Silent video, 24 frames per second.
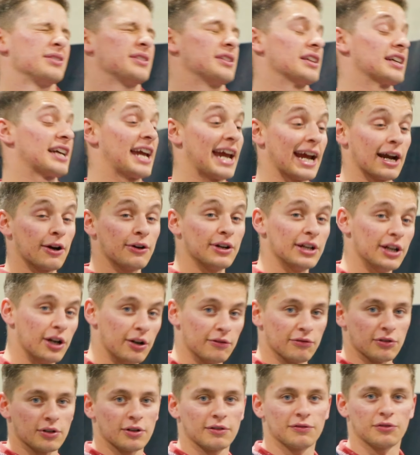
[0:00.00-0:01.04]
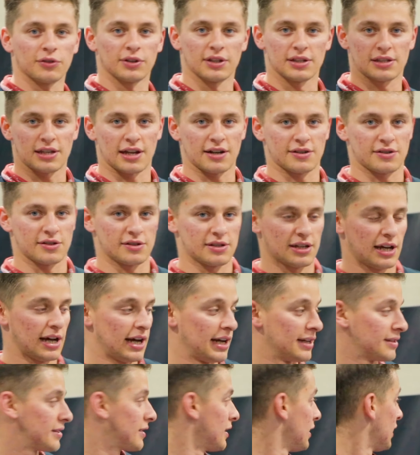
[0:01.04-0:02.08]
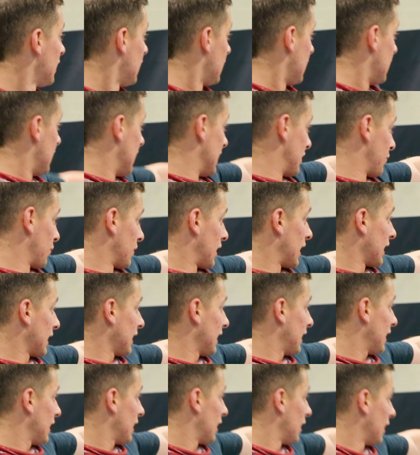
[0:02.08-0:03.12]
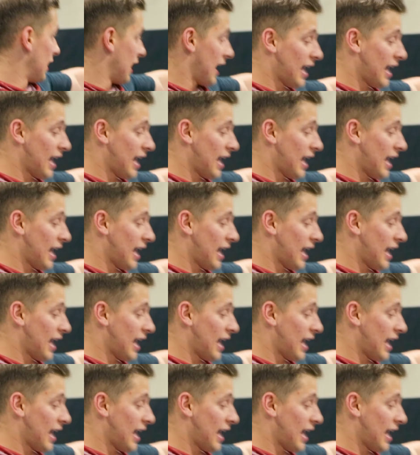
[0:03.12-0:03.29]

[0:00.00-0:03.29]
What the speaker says: carryover for this exercise is when I get a